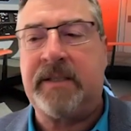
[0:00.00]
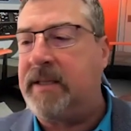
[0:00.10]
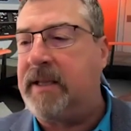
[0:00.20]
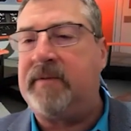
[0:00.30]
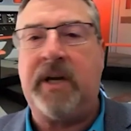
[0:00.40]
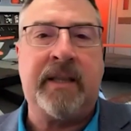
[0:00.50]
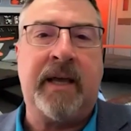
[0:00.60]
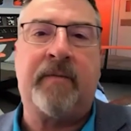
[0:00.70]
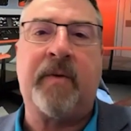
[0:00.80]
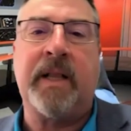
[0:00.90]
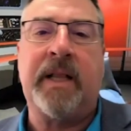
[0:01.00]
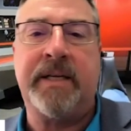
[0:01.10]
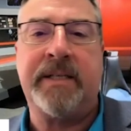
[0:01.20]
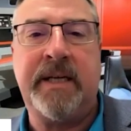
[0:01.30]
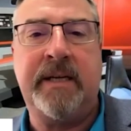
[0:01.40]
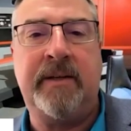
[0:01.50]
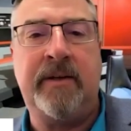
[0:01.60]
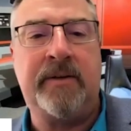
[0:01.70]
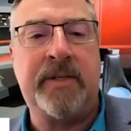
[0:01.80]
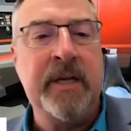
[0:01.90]
and they've done that for the last ten
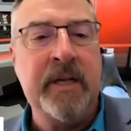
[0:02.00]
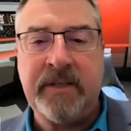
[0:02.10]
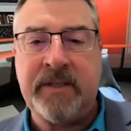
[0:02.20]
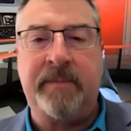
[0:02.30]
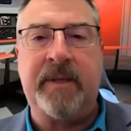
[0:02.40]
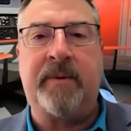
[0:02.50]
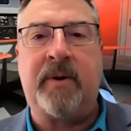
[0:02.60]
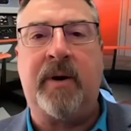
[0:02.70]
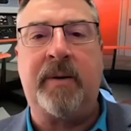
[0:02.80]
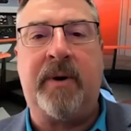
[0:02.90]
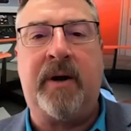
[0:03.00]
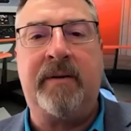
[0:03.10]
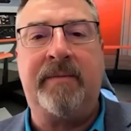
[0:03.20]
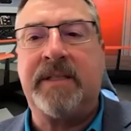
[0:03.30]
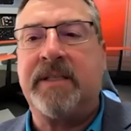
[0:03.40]
years. Some of them are quite proud of it.